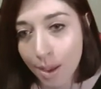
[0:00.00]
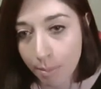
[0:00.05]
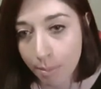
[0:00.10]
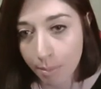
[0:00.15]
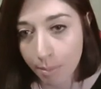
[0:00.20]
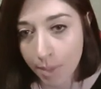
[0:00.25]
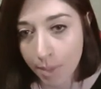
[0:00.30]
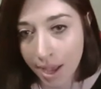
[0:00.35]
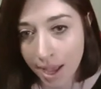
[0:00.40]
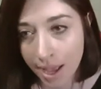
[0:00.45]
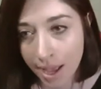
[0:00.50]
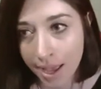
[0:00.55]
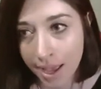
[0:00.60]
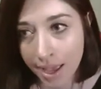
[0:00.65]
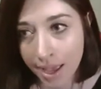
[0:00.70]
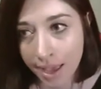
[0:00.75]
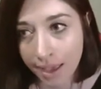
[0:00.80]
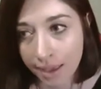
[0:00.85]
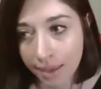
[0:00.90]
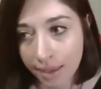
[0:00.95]

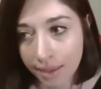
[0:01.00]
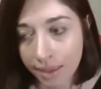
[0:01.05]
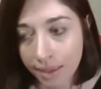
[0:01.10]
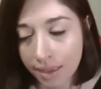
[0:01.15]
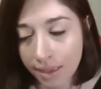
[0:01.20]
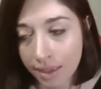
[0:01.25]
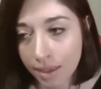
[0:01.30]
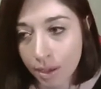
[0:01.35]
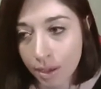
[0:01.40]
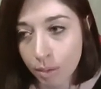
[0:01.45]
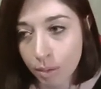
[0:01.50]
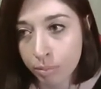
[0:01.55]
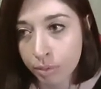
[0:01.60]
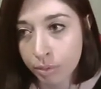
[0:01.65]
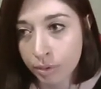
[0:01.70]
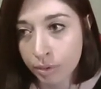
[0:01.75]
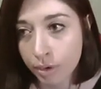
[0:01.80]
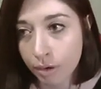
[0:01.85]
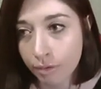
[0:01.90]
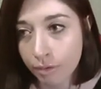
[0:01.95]
my
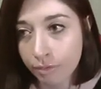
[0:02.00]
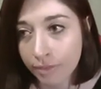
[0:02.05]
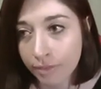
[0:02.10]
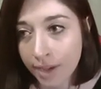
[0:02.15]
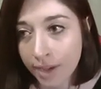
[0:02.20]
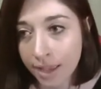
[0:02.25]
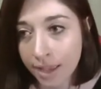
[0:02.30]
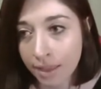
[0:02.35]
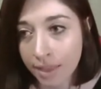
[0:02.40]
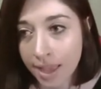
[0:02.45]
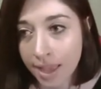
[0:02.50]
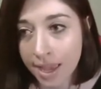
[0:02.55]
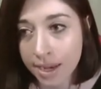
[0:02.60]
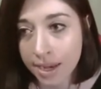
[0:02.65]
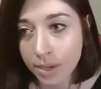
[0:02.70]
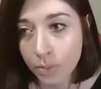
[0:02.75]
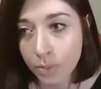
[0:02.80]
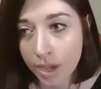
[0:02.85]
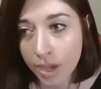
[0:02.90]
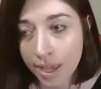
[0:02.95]
profile
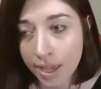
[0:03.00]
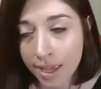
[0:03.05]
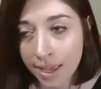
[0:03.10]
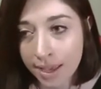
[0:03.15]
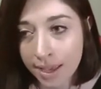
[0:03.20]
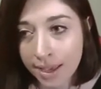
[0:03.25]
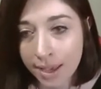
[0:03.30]
anyway.